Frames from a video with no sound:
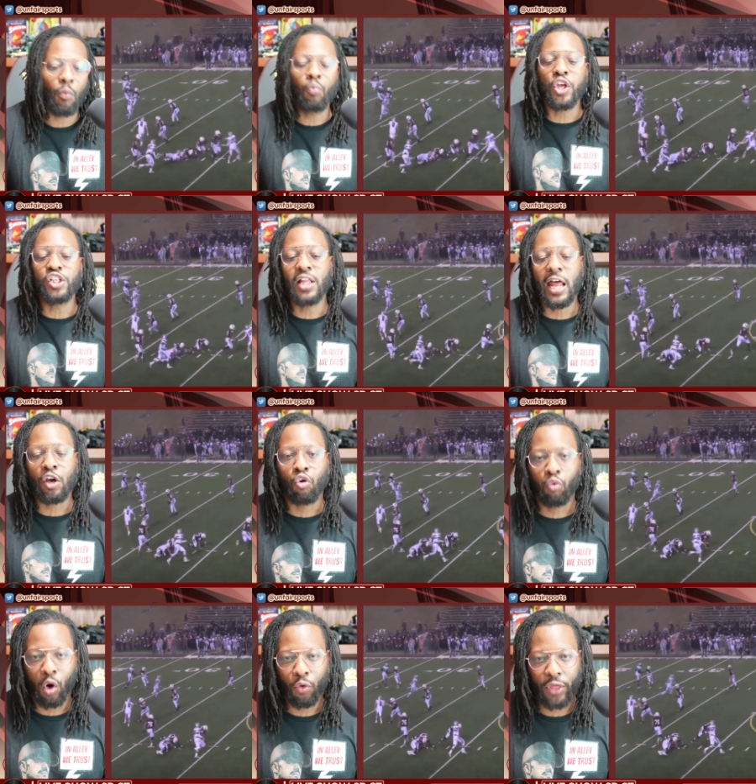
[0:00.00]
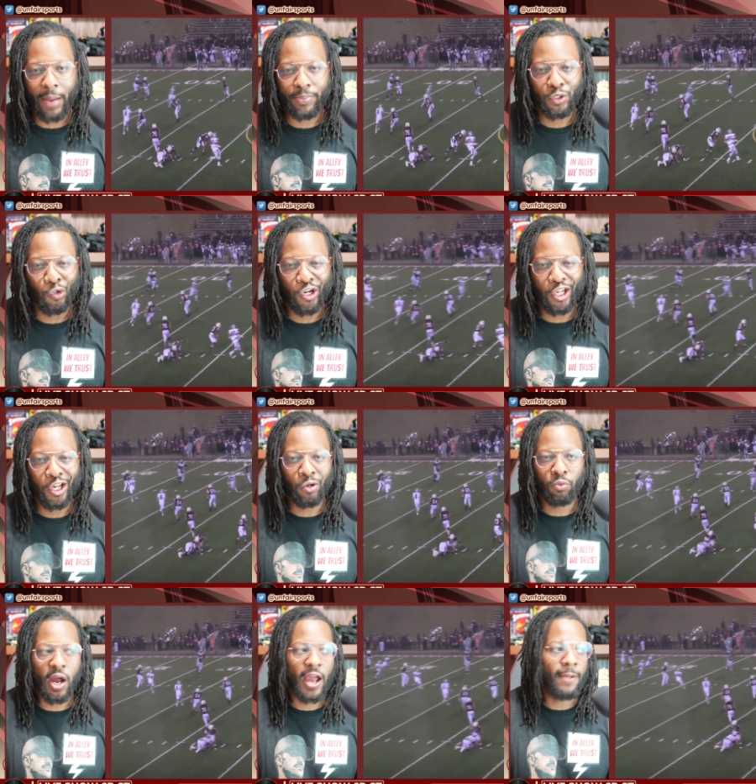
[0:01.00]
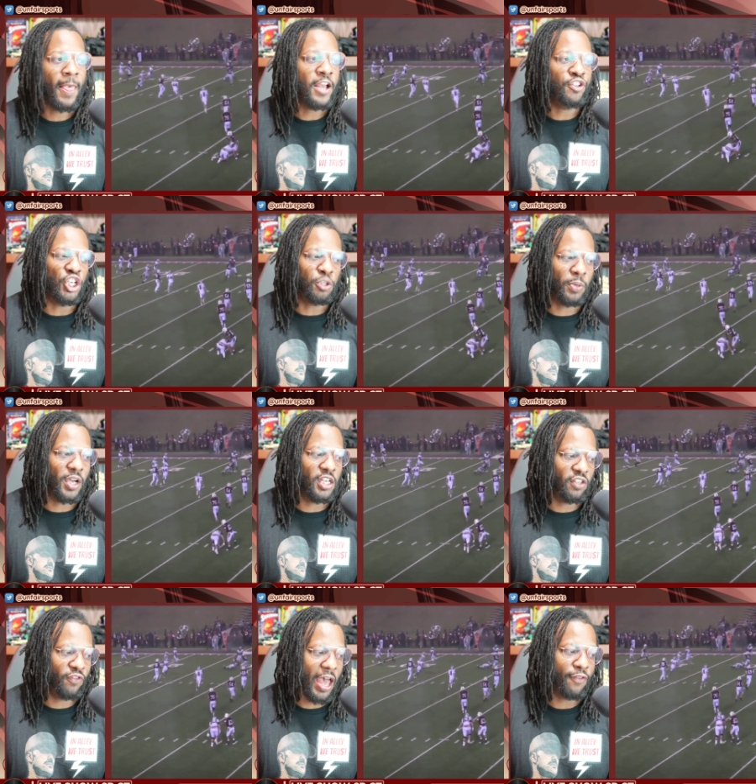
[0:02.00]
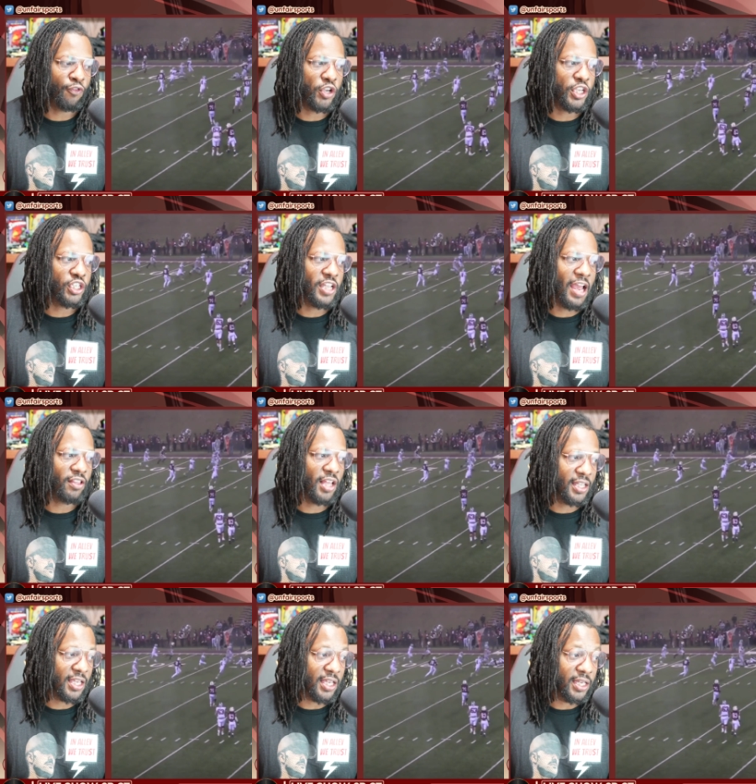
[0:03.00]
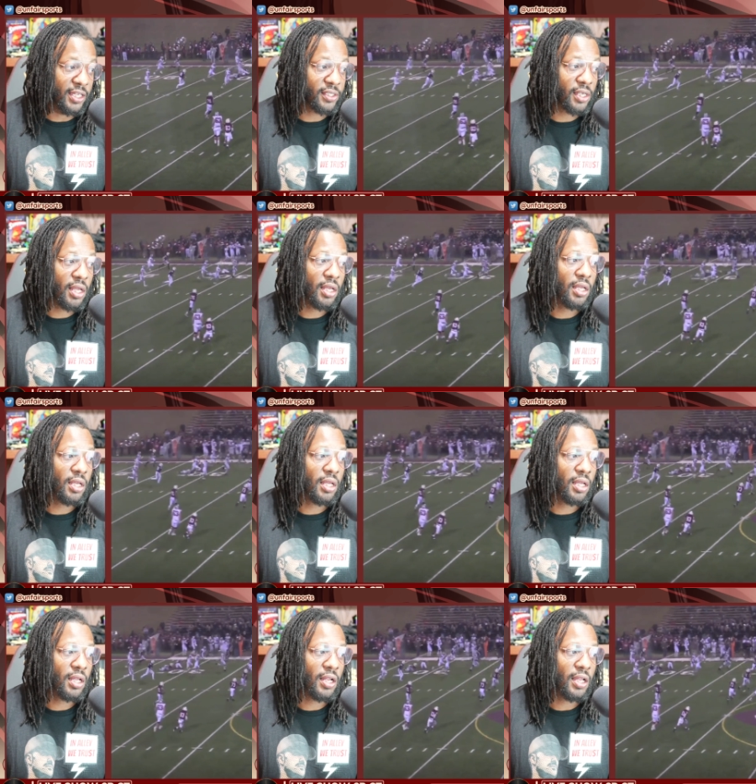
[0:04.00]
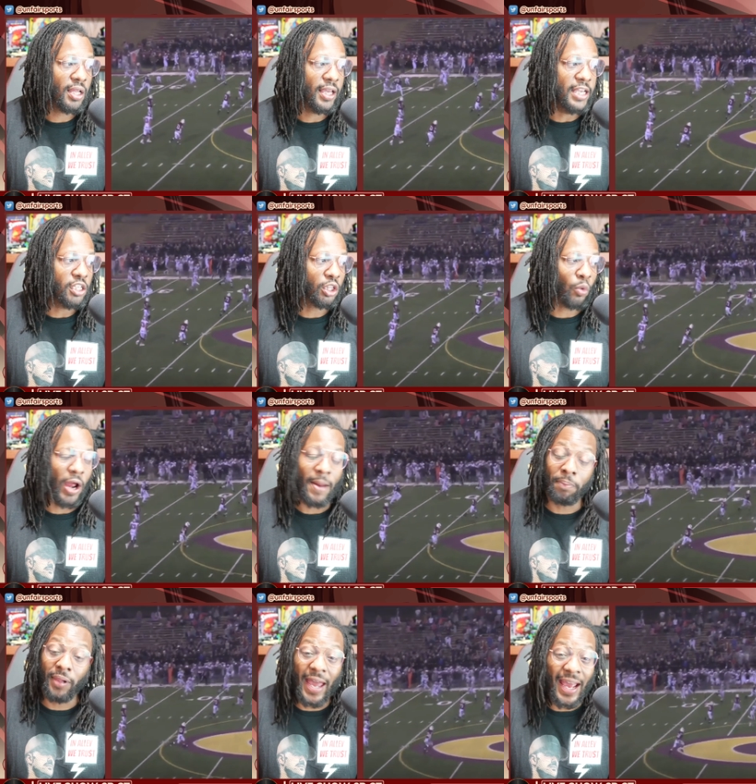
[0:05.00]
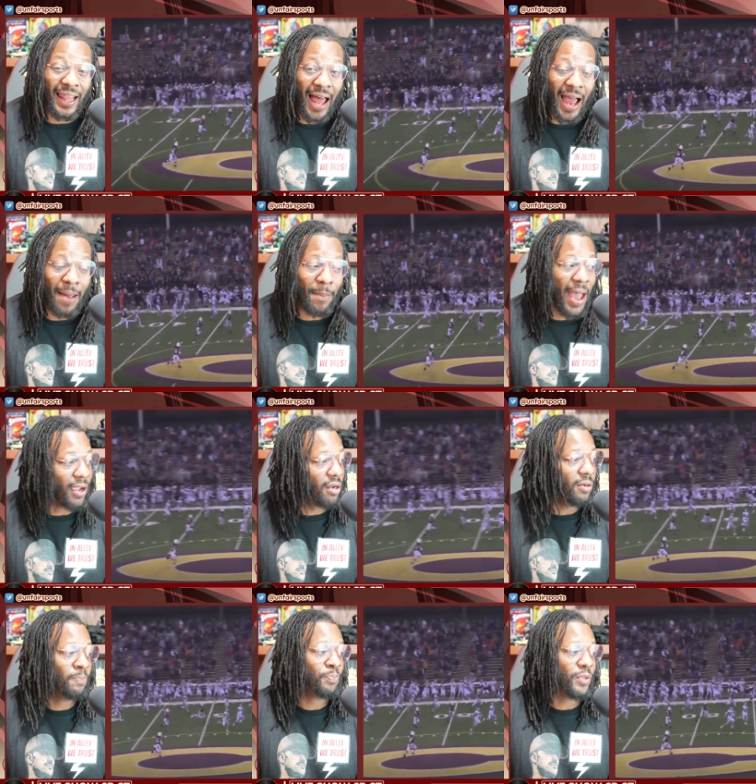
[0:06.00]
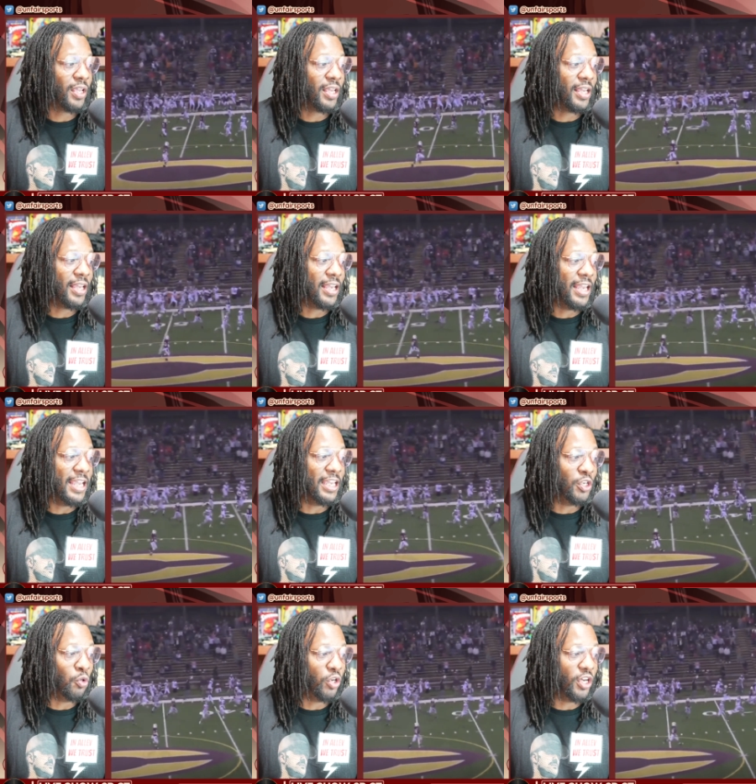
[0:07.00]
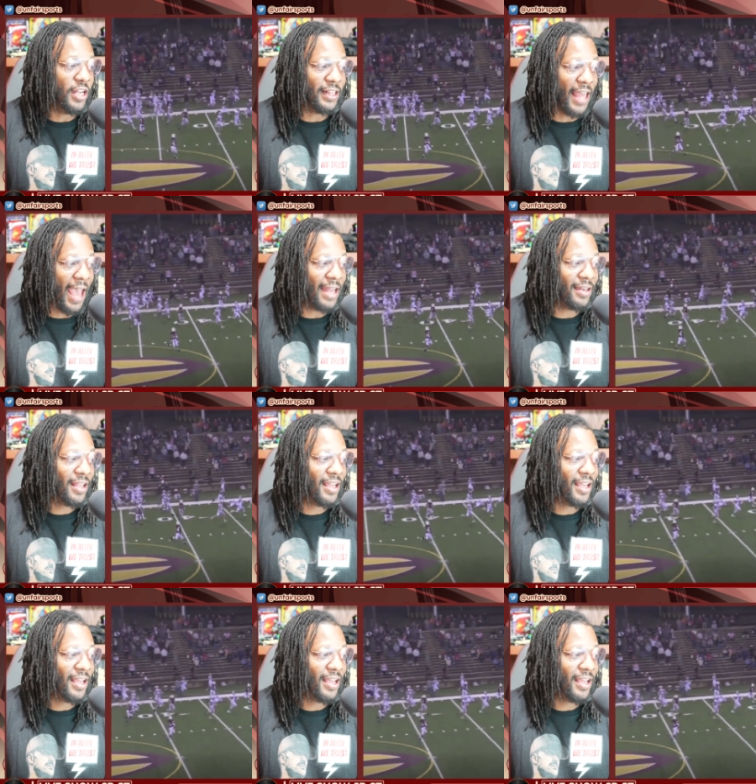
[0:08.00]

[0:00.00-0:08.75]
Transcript: There's a lot of growth opportunity here, right? Just because of how freakishly athletic he is. He's a threat. Playing linebacker, he can do good at that.